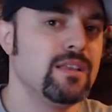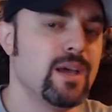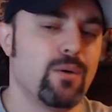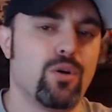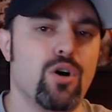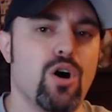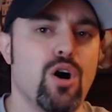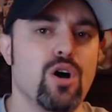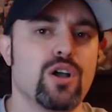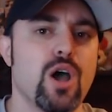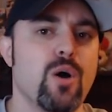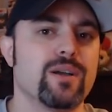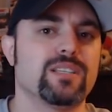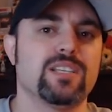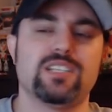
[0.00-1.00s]
They were all
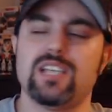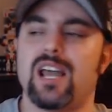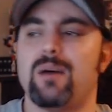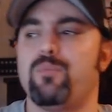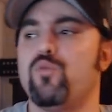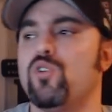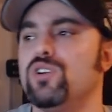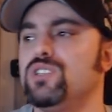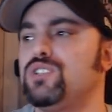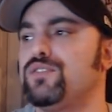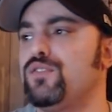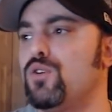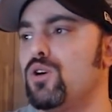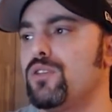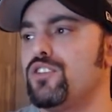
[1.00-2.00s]
going to set up Woods
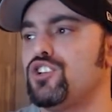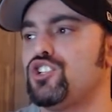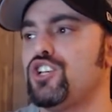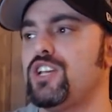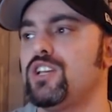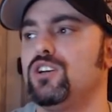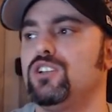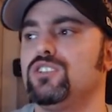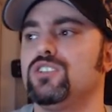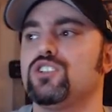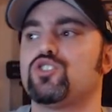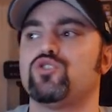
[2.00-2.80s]
for the Shield